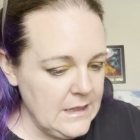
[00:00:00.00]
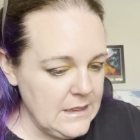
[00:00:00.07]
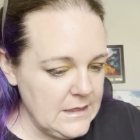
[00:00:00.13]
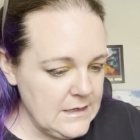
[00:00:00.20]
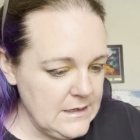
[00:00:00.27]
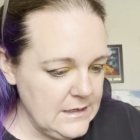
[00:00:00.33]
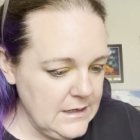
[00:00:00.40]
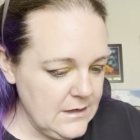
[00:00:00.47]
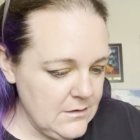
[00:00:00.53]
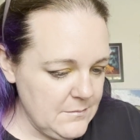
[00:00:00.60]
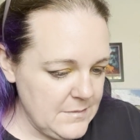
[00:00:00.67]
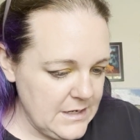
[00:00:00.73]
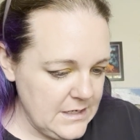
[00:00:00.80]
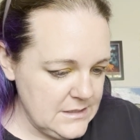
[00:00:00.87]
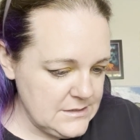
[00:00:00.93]
the needle
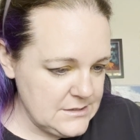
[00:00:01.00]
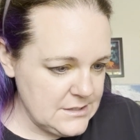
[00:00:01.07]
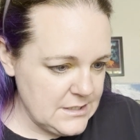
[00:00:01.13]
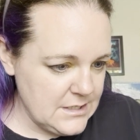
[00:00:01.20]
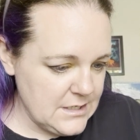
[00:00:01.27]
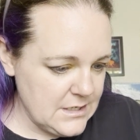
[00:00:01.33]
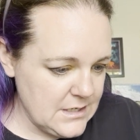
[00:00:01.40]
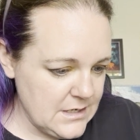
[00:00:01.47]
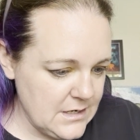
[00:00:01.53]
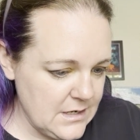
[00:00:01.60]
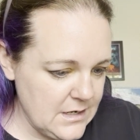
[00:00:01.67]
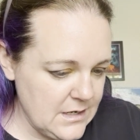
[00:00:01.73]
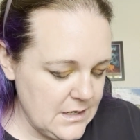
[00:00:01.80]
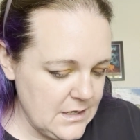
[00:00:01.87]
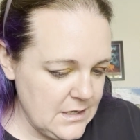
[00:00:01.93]
minder,
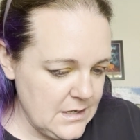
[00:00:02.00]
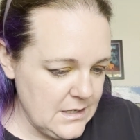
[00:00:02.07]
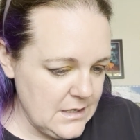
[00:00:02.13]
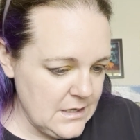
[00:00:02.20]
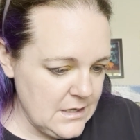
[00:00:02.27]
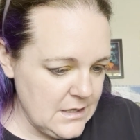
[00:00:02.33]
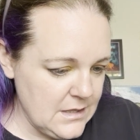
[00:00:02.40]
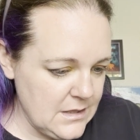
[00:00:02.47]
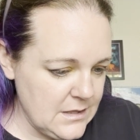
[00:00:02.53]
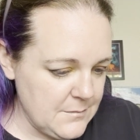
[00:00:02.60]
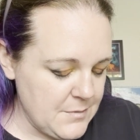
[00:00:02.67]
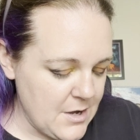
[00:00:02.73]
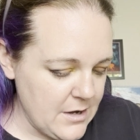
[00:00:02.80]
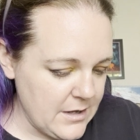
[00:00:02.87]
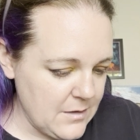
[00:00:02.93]
the
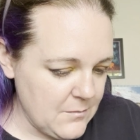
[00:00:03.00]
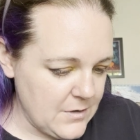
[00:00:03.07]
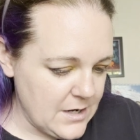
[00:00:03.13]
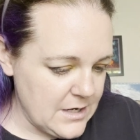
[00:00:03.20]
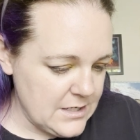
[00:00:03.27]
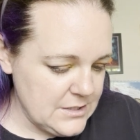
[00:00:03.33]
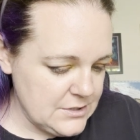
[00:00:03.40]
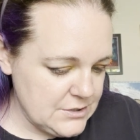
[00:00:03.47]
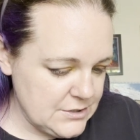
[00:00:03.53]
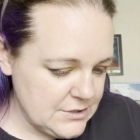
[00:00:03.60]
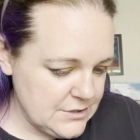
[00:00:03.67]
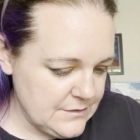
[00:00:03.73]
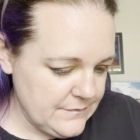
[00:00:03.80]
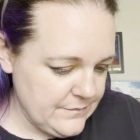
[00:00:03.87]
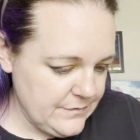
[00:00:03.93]
pocket
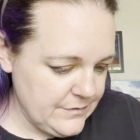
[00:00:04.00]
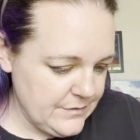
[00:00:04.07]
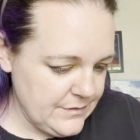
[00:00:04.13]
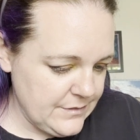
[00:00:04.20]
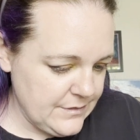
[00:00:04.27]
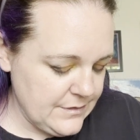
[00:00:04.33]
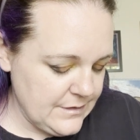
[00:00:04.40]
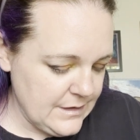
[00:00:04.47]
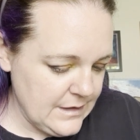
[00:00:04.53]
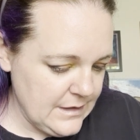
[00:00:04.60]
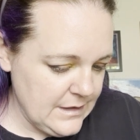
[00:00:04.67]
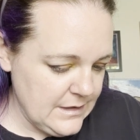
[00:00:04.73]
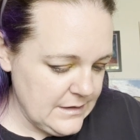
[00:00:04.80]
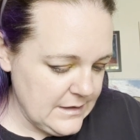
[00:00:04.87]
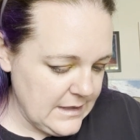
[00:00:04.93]
watch,
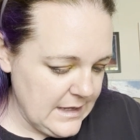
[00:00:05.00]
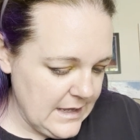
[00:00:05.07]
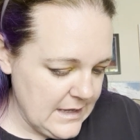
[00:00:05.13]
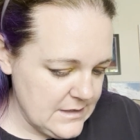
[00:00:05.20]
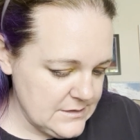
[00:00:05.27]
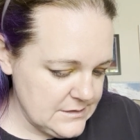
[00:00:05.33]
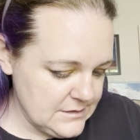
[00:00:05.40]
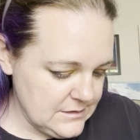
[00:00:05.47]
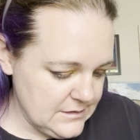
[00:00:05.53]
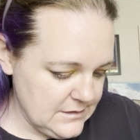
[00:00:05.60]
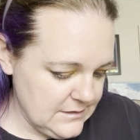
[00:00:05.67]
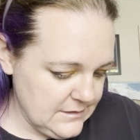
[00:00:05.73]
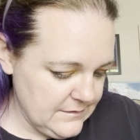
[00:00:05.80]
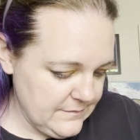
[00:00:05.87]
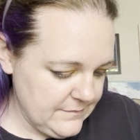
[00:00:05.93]
the
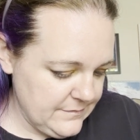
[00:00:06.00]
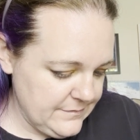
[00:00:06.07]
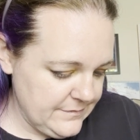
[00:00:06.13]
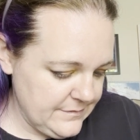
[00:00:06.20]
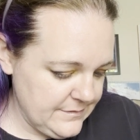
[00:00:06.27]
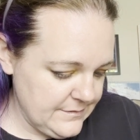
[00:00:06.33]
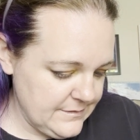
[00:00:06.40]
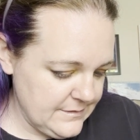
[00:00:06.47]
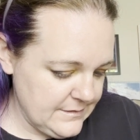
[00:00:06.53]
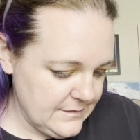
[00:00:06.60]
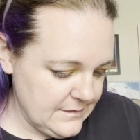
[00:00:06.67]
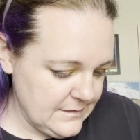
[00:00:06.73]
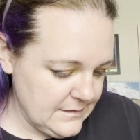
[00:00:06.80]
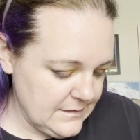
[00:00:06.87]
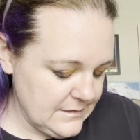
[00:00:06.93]
candle,
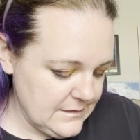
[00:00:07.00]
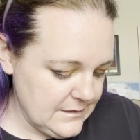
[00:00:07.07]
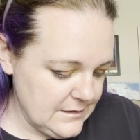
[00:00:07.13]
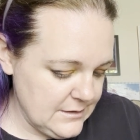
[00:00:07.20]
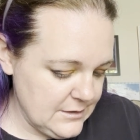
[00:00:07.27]
the